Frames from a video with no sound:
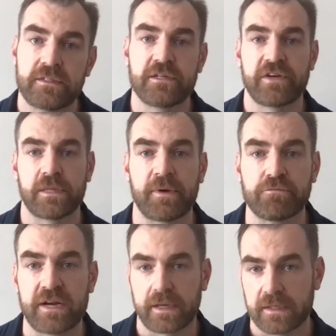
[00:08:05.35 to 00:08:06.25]
develop a
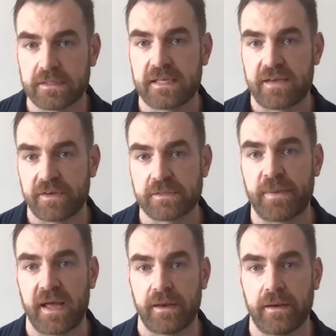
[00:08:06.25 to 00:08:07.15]
regular savings
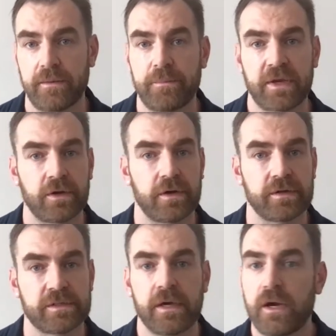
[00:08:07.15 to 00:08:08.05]
pattern
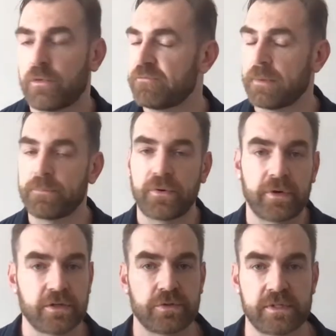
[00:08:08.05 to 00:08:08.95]
because we've been
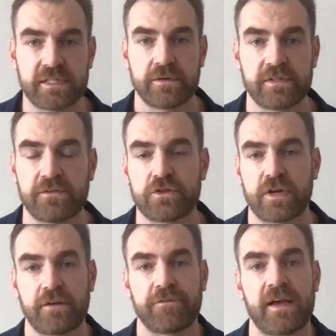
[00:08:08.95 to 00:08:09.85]
born into a series of
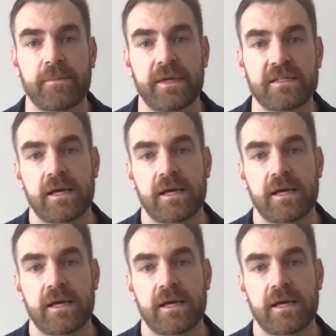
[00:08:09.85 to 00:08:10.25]
straight families,